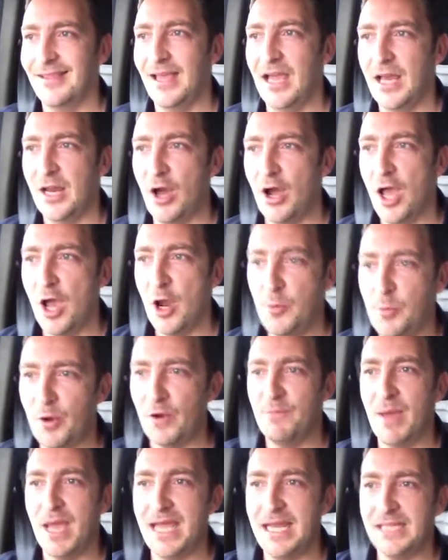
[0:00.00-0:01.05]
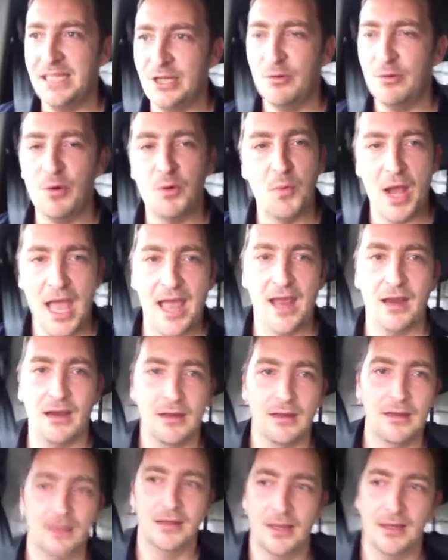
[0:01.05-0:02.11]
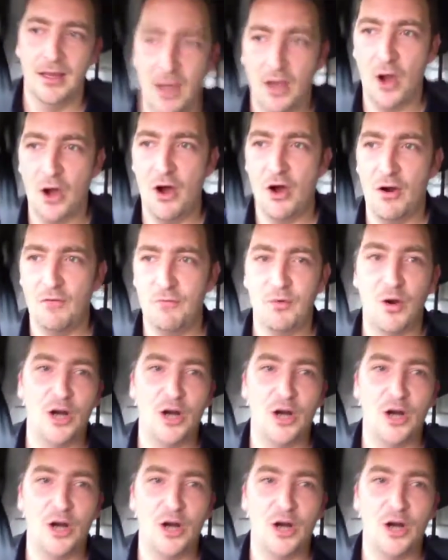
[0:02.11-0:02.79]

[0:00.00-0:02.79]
And I hope I've made you aware of